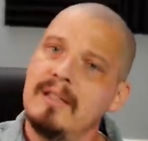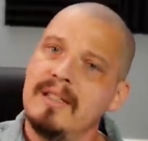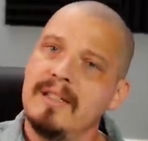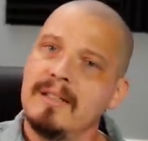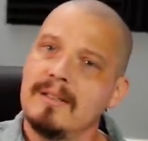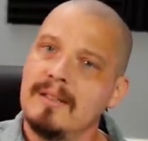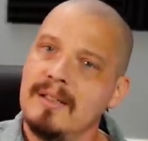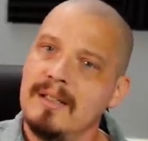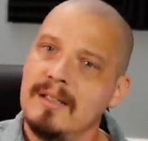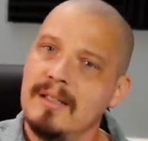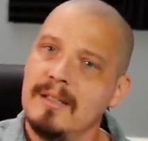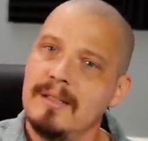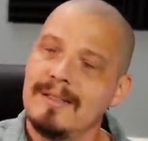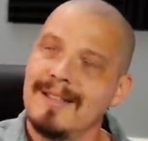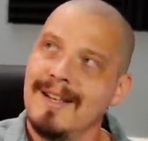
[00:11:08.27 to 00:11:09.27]
Linux
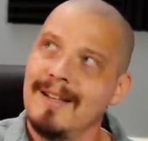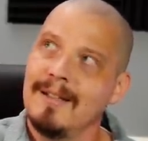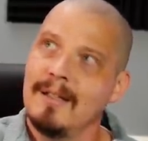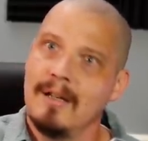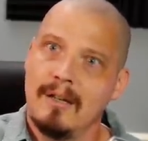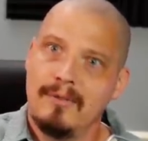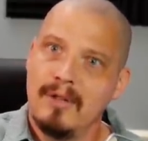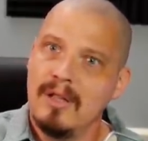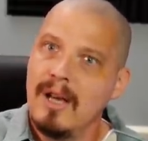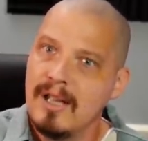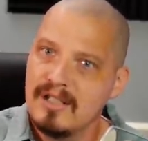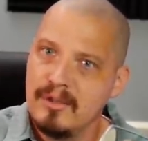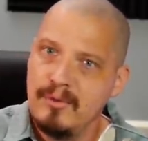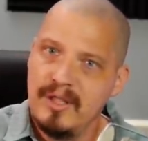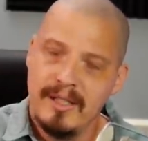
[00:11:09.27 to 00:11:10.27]
is a
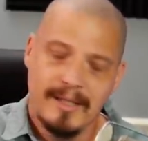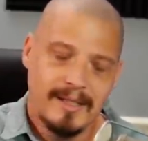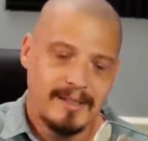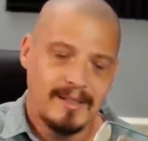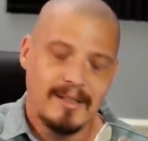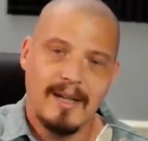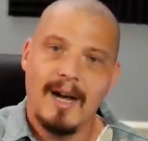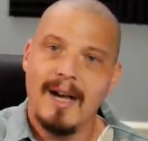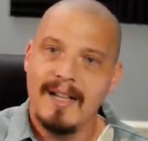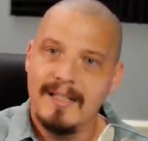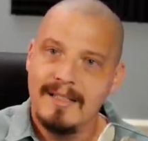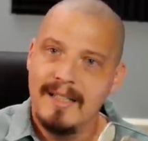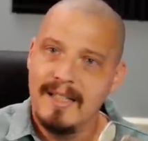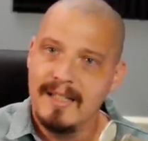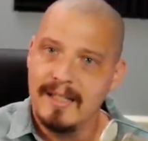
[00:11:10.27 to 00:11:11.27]
philosophy. It's an
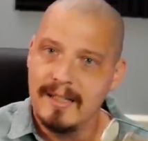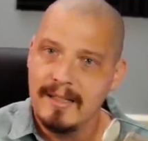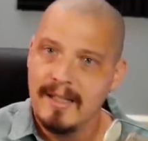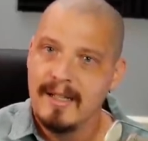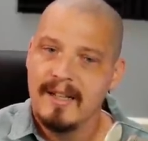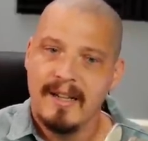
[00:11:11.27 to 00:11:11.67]
idea.